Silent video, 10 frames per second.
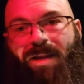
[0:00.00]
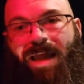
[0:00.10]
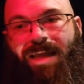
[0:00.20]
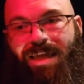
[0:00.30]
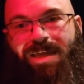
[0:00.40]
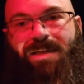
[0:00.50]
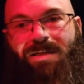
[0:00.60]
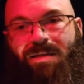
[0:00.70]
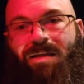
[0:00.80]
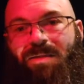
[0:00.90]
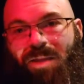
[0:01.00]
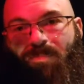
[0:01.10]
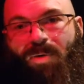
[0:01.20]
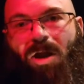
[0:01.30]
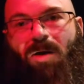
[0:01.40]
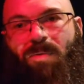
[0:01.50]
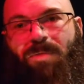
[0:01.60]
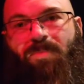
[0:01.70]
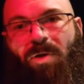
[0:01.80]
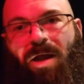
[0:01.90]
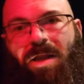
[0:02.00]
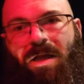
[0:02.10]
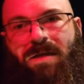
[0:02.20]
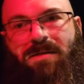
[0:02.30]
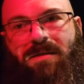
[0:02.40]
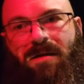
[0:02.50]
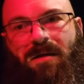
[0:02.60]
like hit the probe with product.